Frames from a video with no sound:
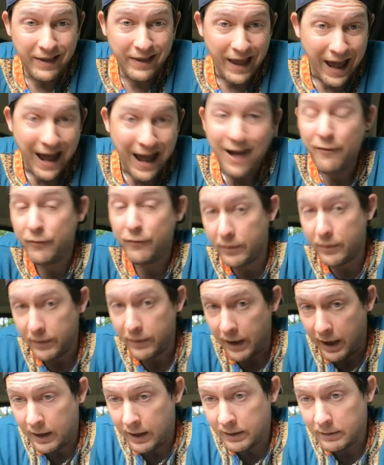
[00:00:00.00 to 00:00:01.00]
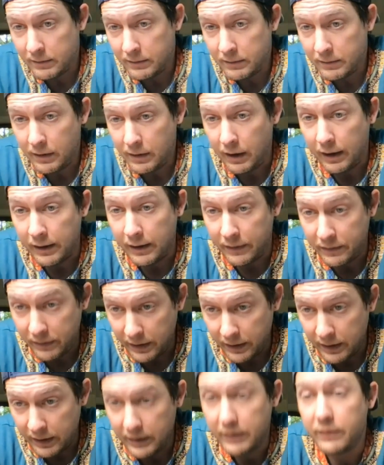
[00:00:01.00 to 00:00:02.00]
after that, I
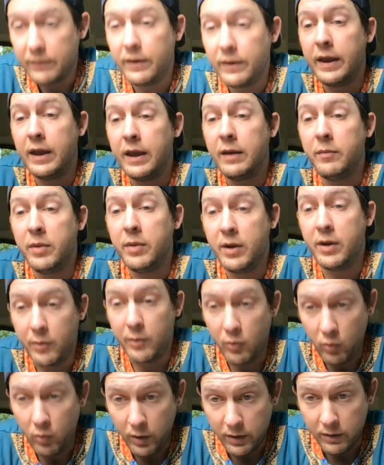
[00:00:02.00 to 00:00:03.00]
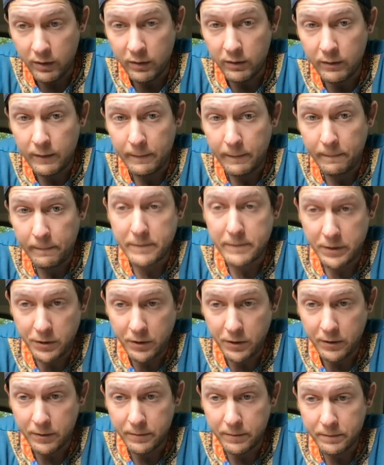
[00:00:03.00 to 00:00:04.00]
think they can become a winner.
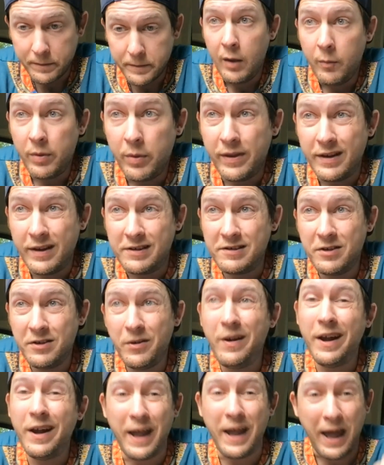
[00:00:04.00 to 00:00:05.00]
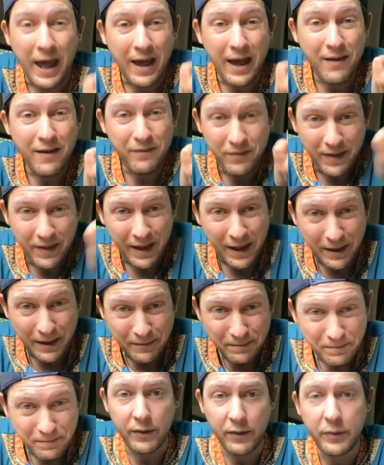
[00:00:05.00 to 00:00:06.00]
Sure. But they still got to have
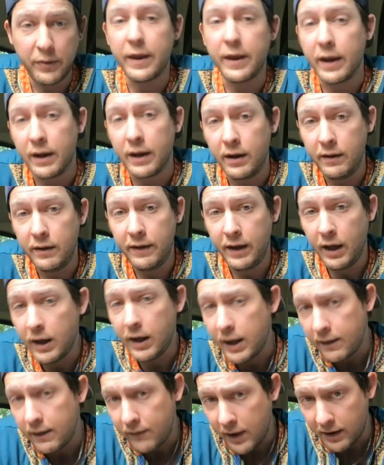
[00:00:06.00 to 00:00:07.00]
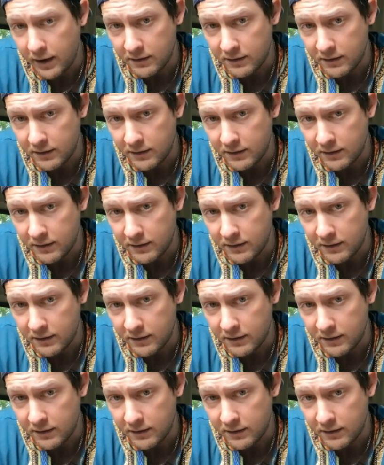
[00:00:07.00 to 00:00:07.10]
that thing. They got to have that